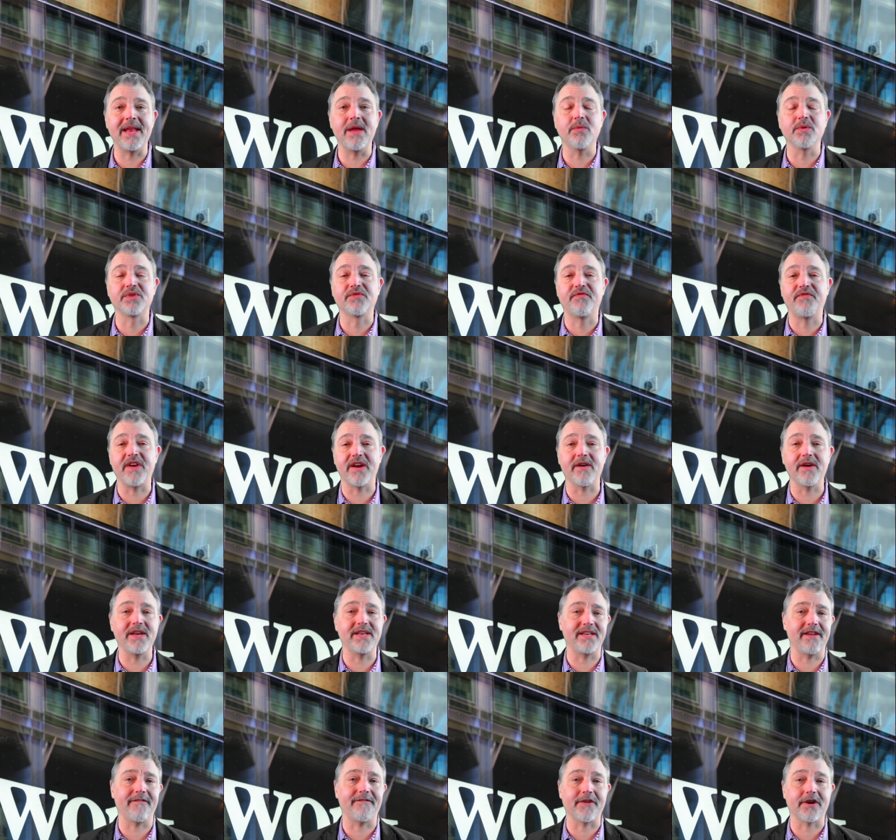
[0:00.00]
it was very
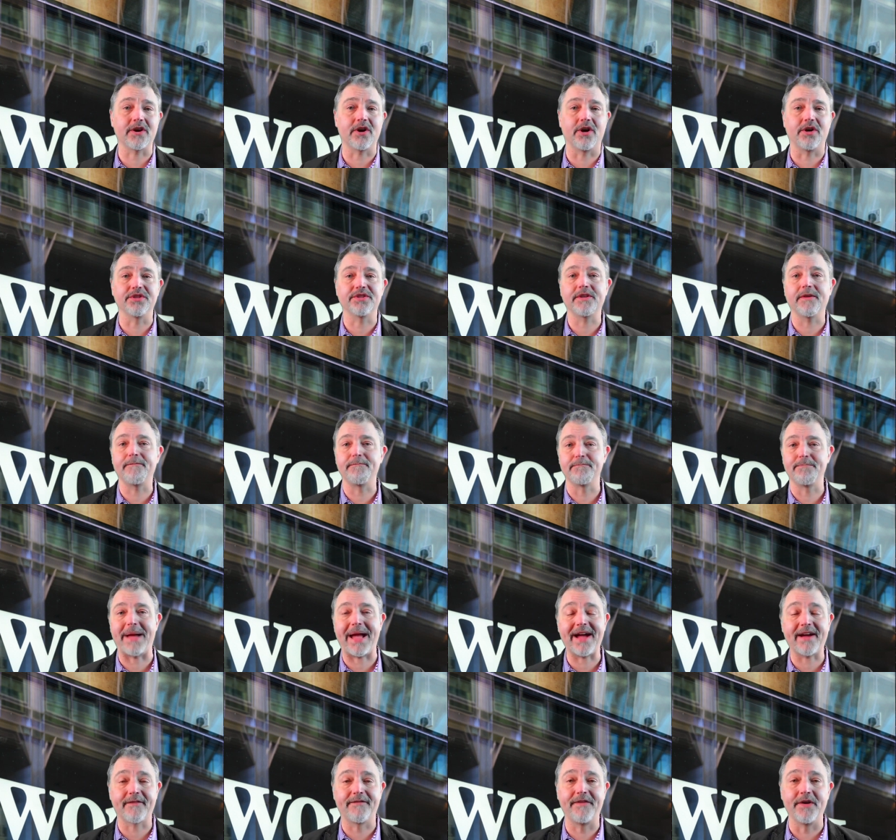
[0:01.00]
difficult to
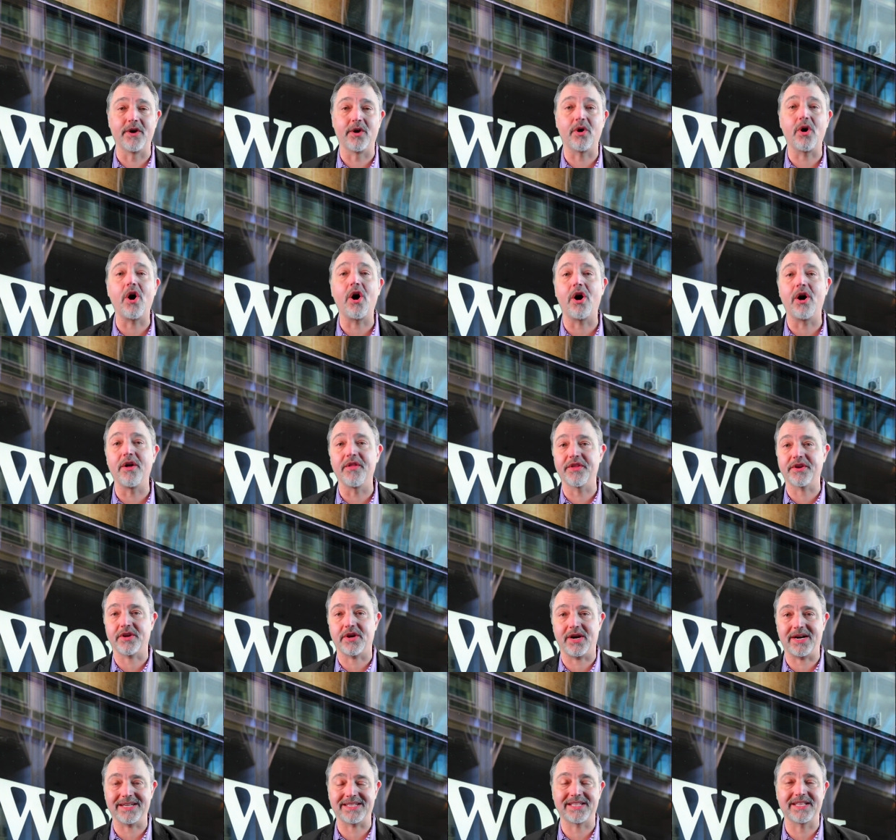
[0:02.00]
backfill all the
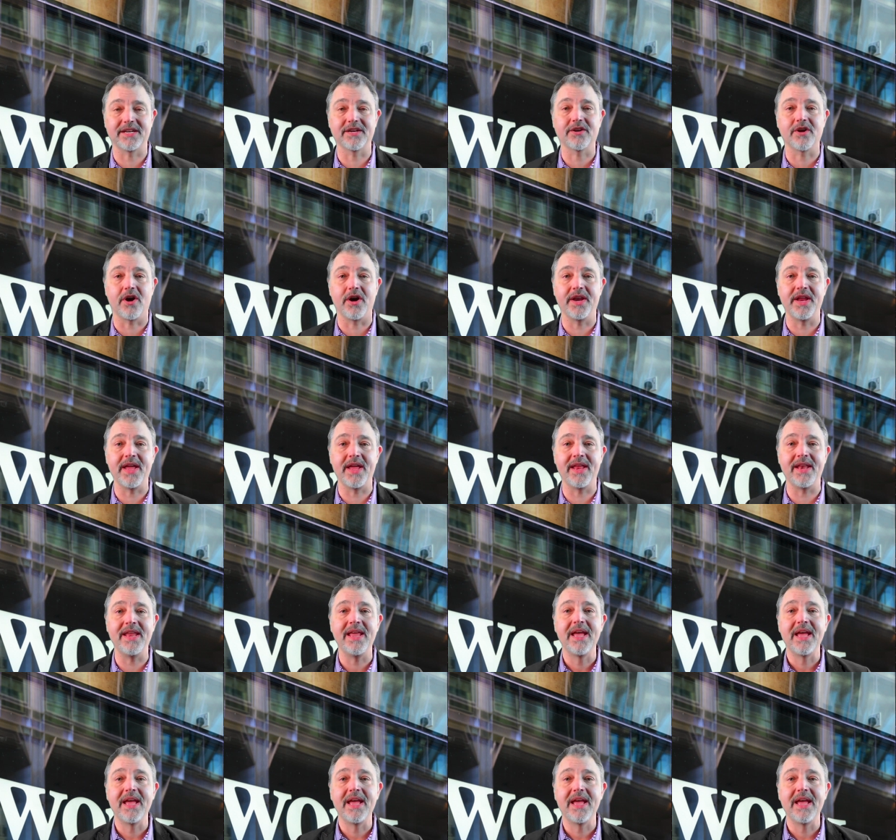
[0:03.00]
costs that had gone in